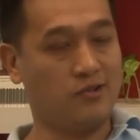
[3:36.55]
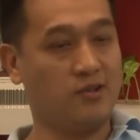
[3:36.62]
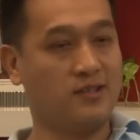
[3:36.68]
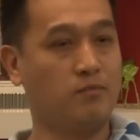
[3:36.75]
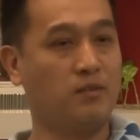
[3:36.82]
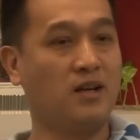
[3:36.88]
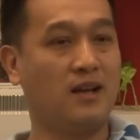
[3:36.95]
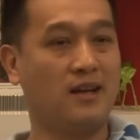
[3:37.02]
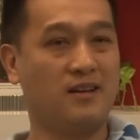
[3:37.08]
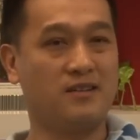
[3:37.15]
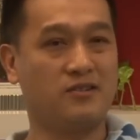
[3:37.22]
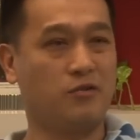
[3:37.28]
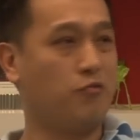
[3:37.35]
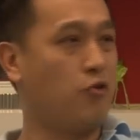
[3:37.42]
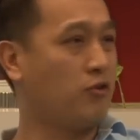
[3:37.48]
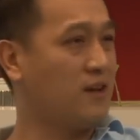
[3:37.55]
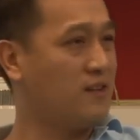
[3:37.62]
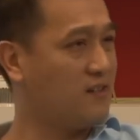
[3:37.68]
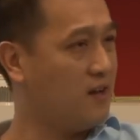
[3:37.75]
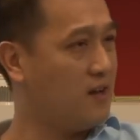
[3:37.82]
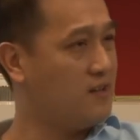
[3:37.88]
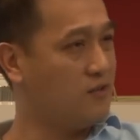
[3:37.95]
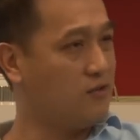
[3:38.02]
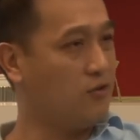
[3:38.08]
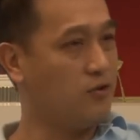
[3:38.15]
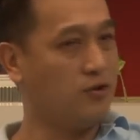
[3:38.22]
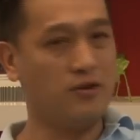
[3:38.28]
It's not something like it's a rocket science, you know,